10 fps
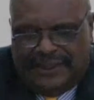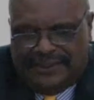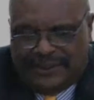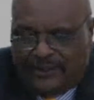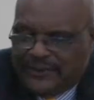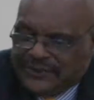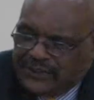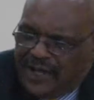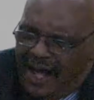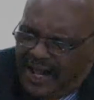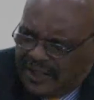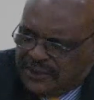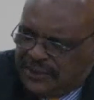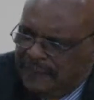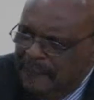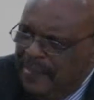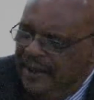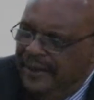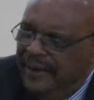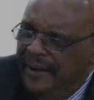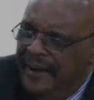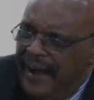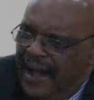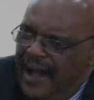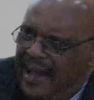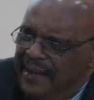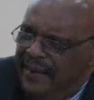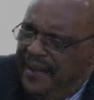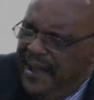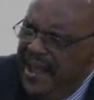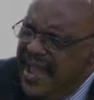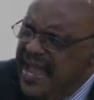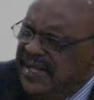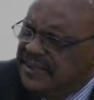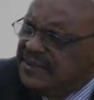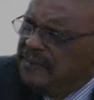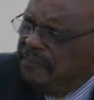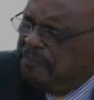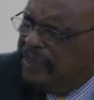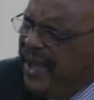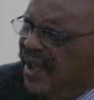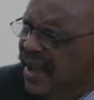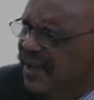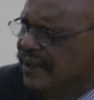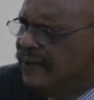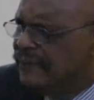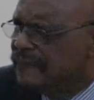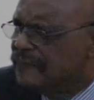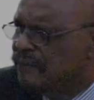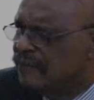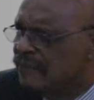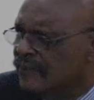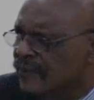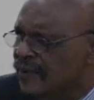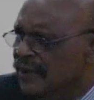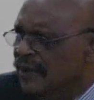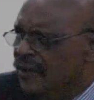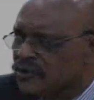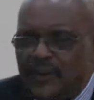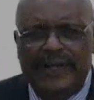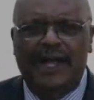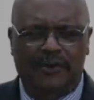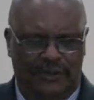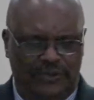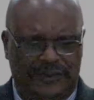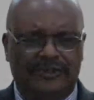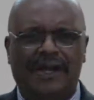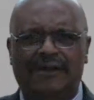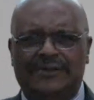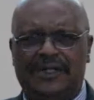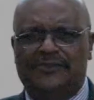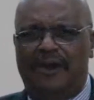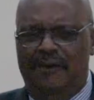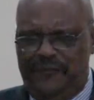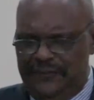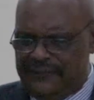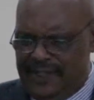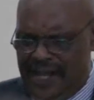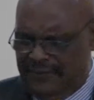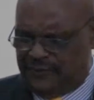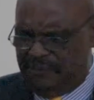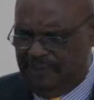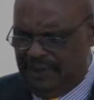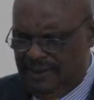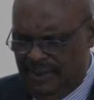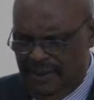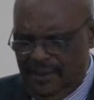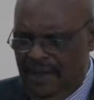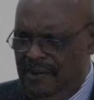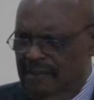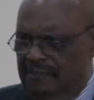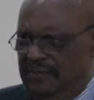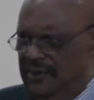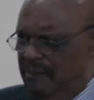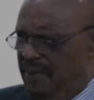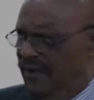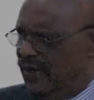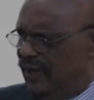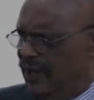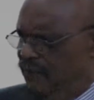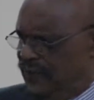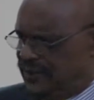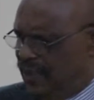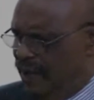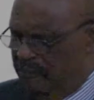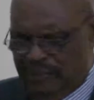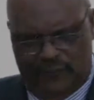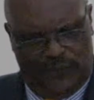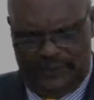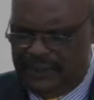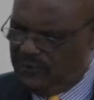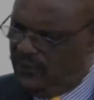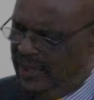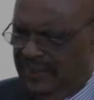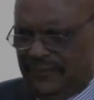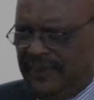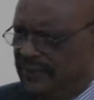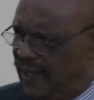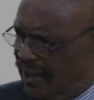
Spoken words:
as a result, I hate pain. So when I go to the doctor's office, they ask me, in America, every time before they do anything, they